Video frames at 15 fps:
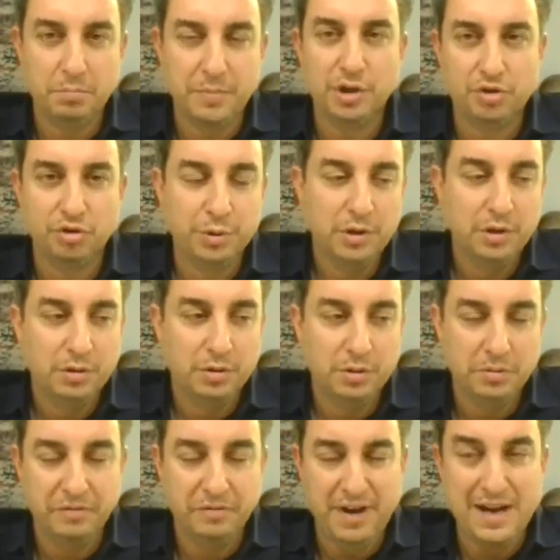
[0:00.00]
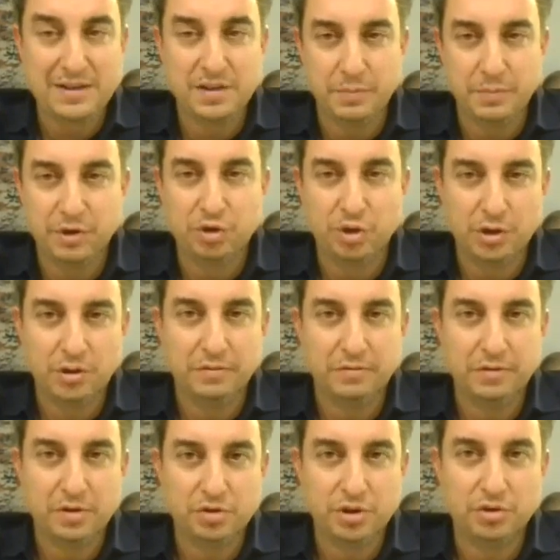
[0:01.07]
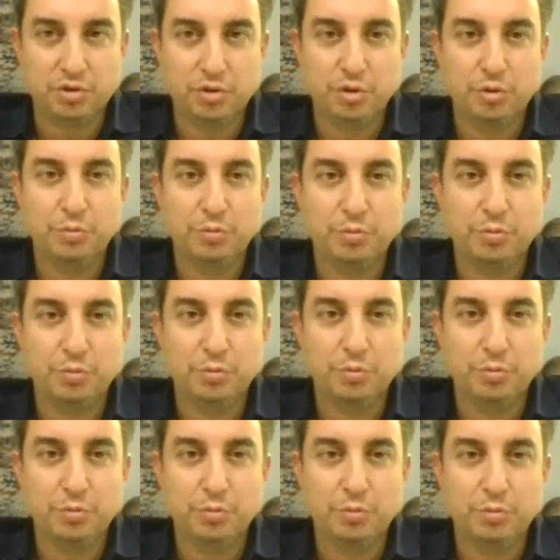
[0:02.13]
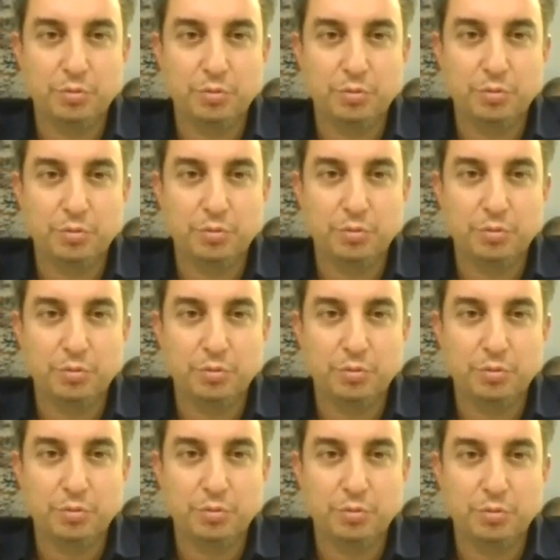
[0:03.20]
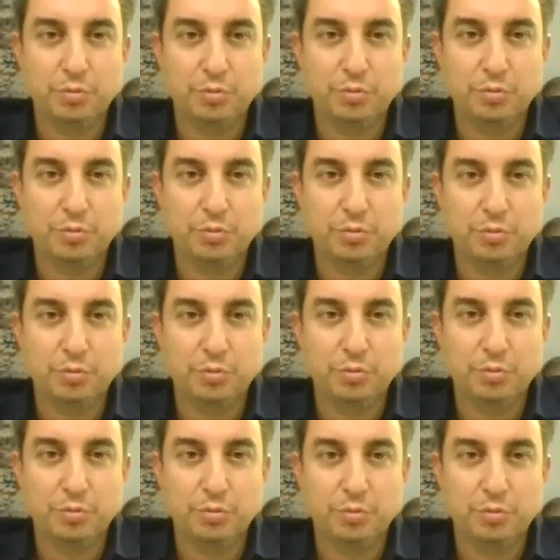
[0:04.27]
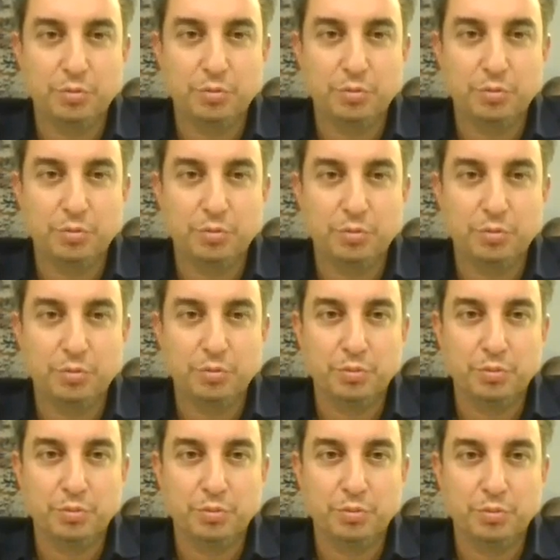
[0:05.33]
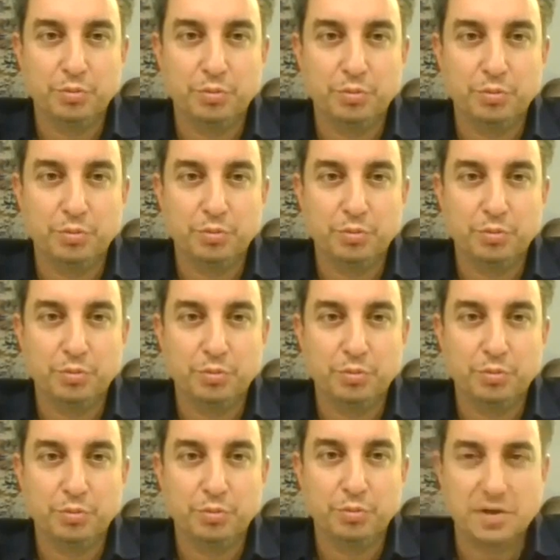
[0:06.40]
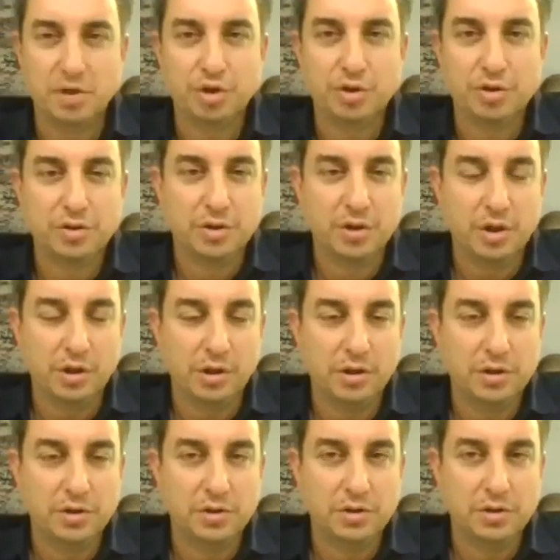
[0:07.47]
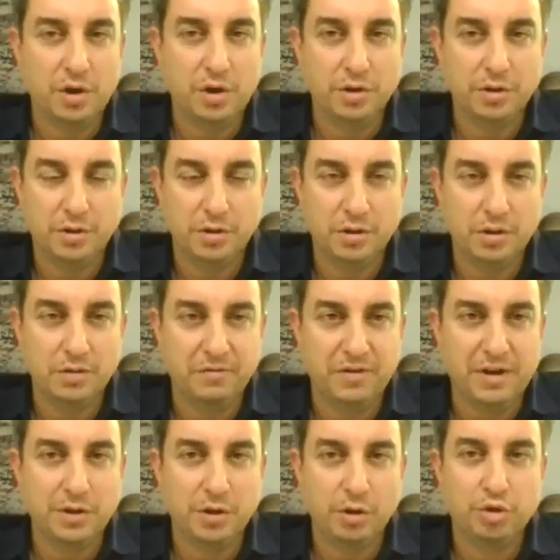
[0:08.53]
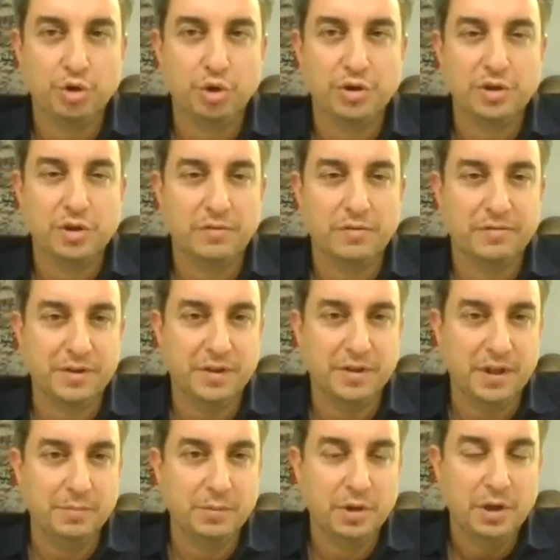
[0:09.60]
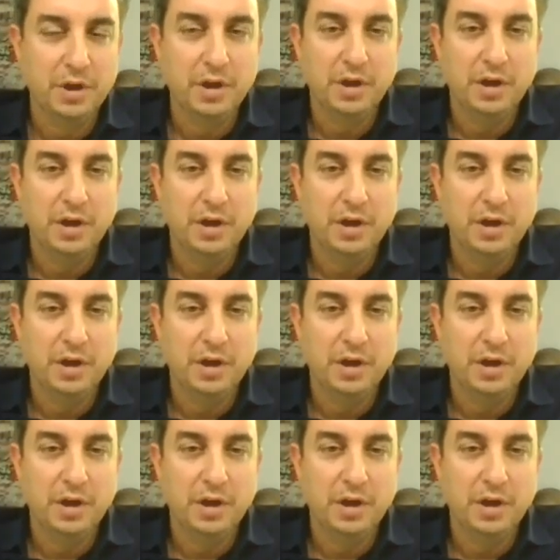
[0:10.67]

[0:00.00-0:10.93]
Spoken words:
believe the majority of the change group, or the vast majority of the change group, have decided to put in a name. And the current discussions is on the final choice of the name.